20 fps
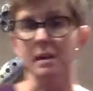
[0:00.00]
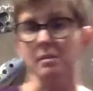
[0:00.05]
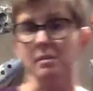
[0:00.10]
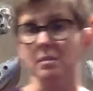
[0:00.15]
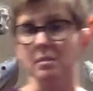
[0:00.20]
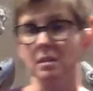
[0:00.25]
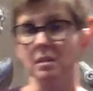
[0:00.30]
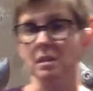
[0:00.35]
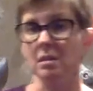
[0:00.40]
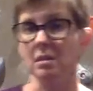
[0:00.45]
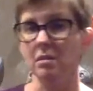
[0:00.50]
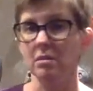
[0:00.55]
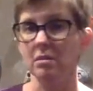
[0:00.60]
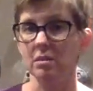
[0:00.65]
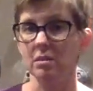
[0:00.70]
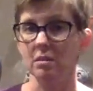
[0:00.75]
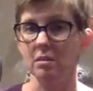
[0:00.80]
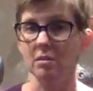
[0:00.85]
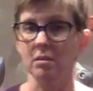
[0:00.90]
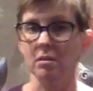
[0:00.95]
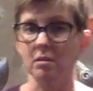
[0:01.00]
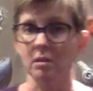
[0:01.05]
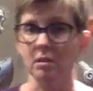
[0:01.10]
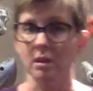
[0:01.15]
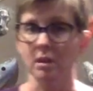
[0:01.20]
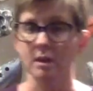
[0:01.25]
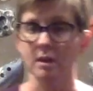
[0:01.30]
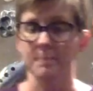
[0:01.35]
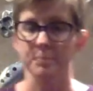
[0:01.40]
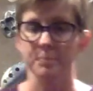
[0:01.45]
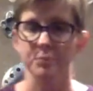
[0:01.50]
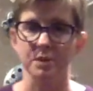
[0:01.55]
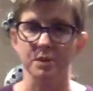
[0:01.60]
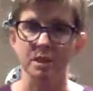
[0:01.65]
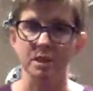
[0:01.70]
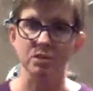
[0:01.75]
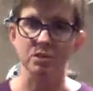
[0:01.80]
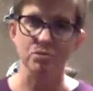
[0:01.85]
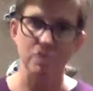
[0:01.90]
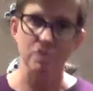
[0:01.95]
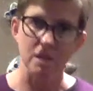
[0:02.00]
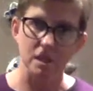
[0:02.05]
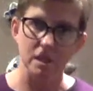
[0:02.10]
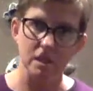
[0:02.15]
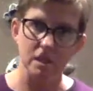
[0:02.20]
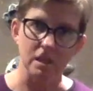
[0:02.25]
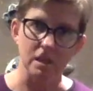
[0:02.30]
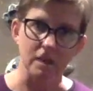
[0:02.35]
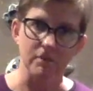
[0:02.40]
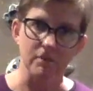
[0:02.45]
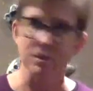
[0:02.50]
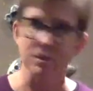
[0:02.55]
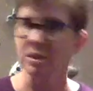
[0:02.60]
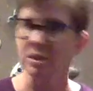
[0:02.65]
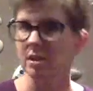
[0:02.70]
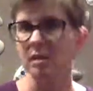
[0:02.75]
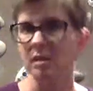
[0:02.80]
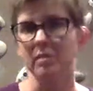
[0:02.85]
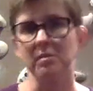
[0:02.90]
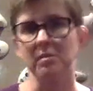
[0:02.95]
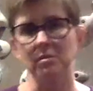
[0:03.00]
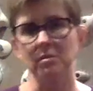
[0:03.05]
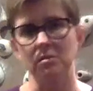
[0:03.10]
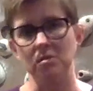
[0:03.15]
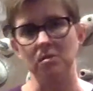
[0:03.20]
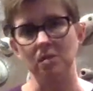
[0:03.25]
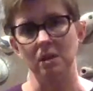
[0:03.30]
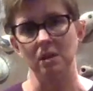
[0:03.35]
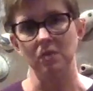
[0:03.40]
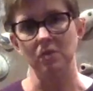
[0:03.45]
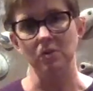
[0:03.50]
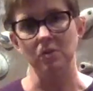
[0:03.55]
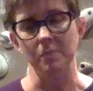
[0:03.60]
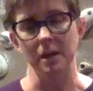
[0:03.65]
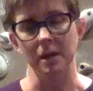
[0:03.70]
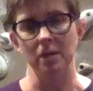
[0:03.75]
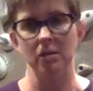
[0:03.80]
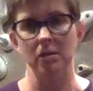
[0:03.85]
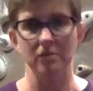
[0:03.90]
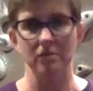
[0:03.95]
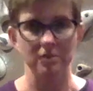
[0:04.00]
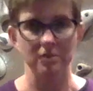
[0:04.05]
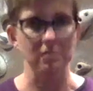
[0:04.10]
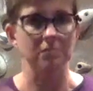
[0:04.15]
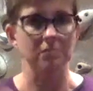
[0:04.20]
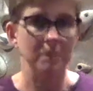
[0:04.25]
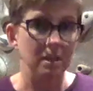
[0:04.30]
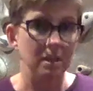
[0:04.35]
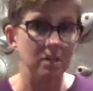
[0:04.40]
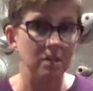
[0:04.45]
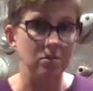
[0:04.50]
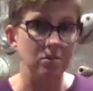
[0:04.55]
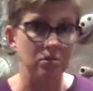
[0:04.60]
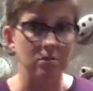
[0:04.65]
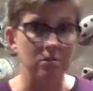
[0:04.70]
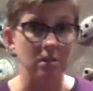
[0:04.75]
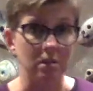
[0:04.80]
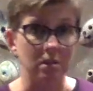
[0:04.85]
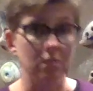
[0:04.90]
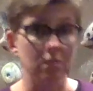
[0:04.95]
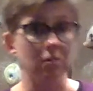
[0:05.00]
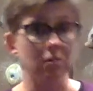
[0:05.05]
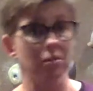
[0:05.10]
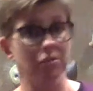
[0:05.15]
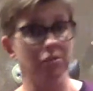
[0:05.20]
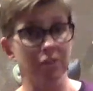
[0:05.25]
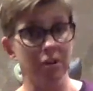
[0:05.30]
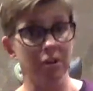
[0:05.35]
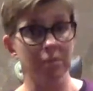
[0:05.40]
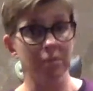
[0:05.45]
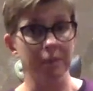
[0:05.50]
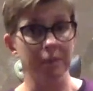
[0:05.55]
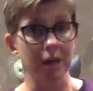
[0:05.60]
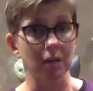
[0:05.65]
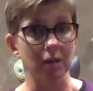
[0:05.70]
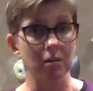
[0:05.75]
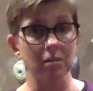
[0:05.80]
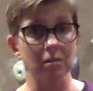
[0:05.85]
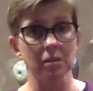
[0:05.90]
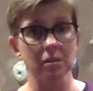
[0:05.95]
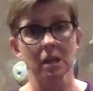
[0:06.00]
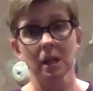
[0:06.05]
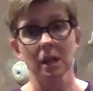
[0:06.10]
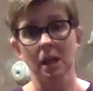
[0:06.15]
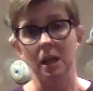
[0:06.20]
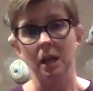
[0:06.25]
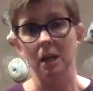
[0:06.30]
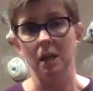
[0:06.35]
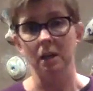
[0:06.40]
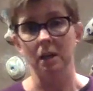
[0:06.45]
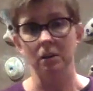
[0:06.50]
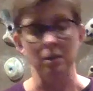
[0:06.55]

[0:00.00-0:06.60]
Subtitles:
in here that are pretty tricky. Everything else is just kind of a matter of just making sure that you know your finger patterns and that